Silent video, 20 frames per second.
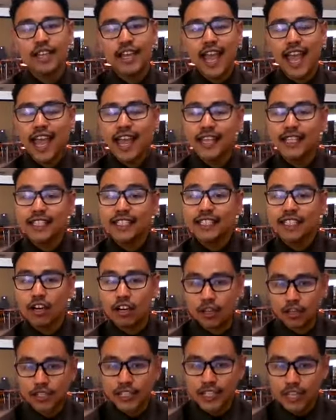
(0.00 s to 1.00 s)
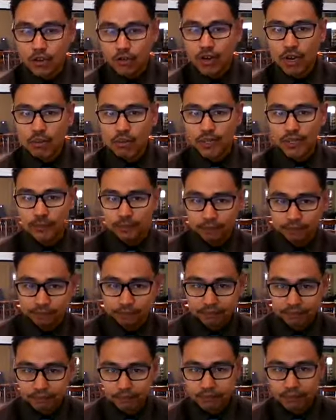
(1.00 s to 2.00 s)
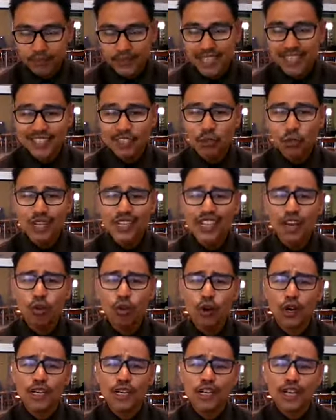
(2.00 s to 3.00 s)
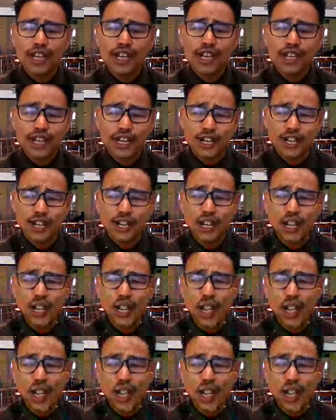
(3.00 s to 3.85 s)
and it's called year-round Pell. And the way that works is